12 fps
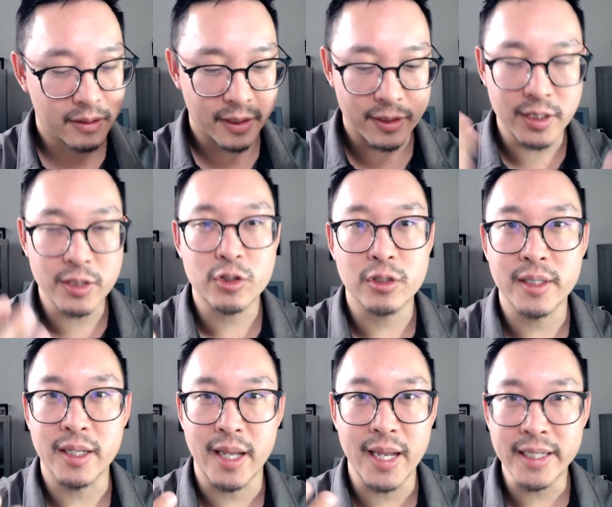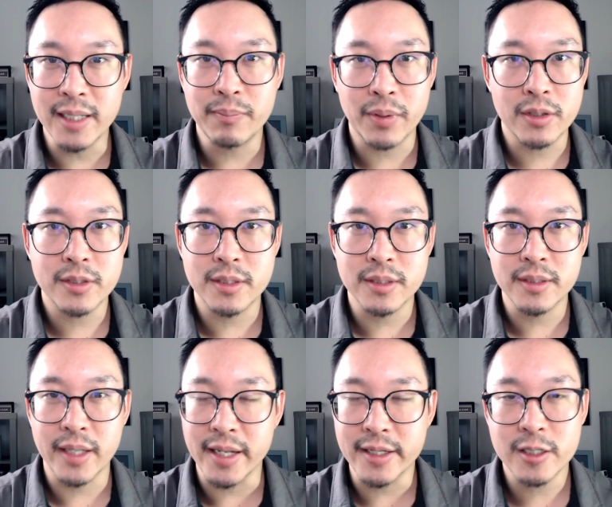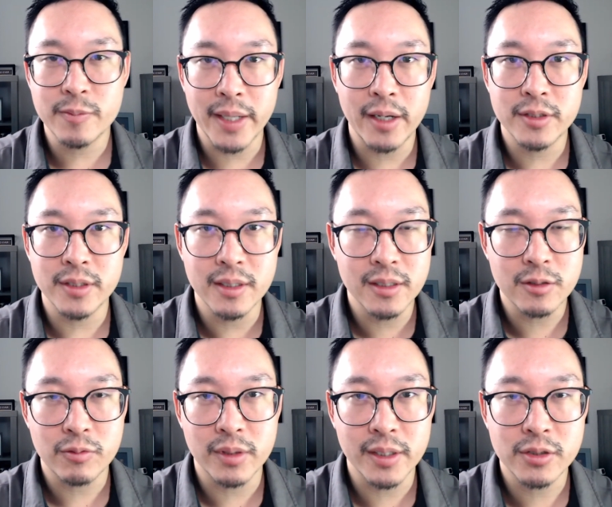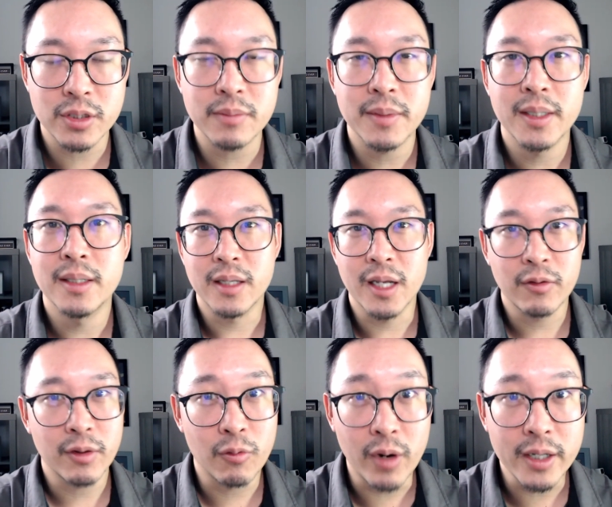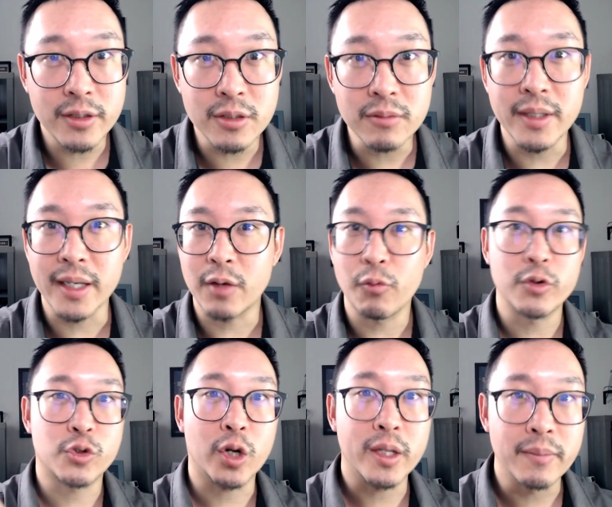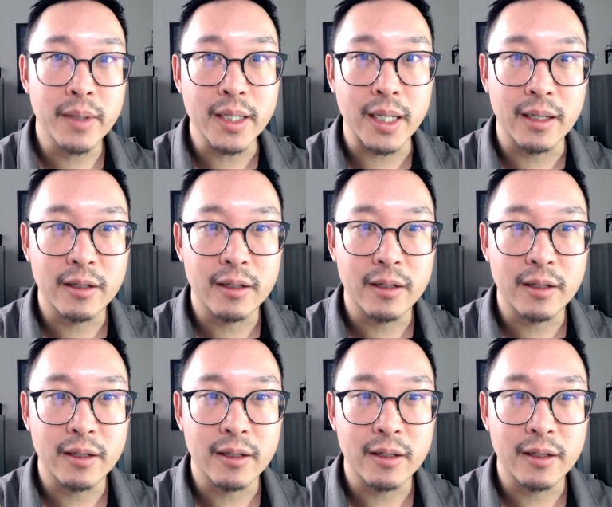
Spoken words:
essentially any person, any spouse in this relationship, if they wanted to, they could withdraw the money.